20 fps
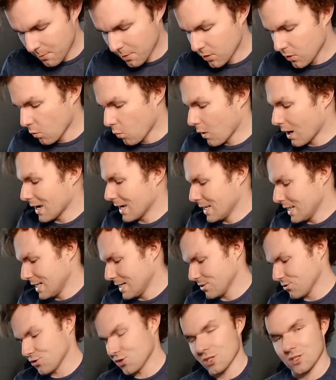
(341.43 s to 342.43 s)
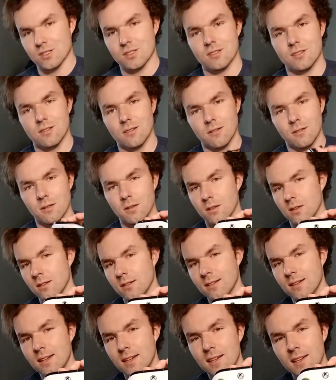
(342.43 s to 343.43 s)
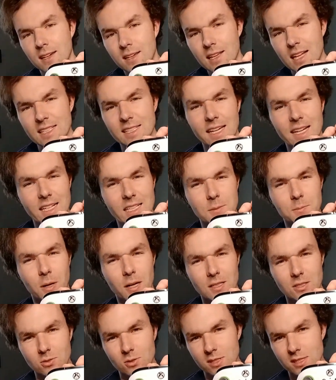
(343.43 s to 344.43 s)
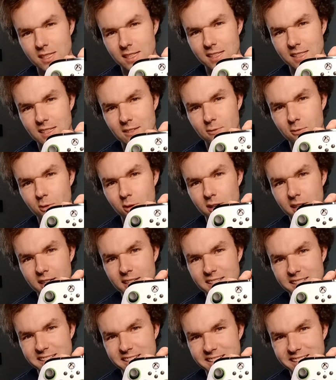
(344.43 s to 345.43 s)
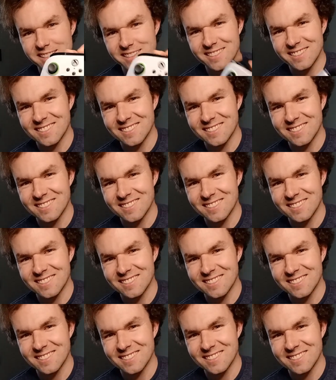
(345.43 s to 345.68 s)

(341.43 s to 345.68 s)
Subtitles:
but the white is just, that's Xbox 360 for you, isn't it?